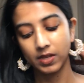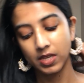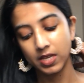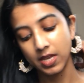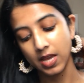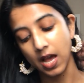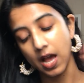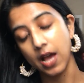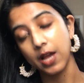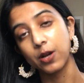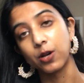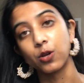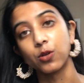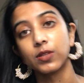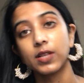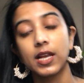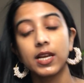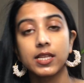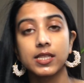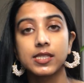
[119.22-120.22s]
yeah, I don't know,
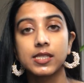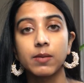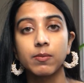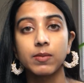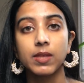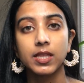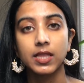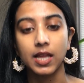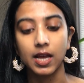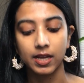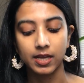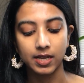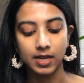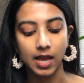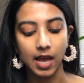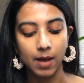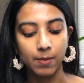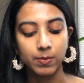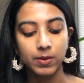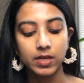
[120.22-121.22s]
that is something that can
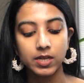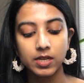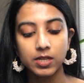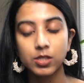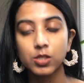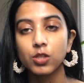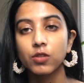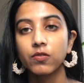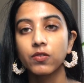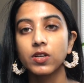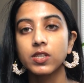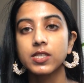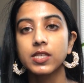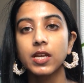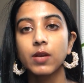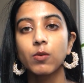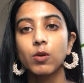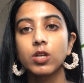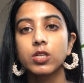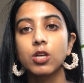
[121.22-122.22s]
happen. So the first thing
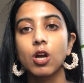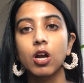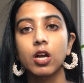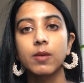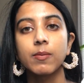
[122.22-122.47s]
I want to talk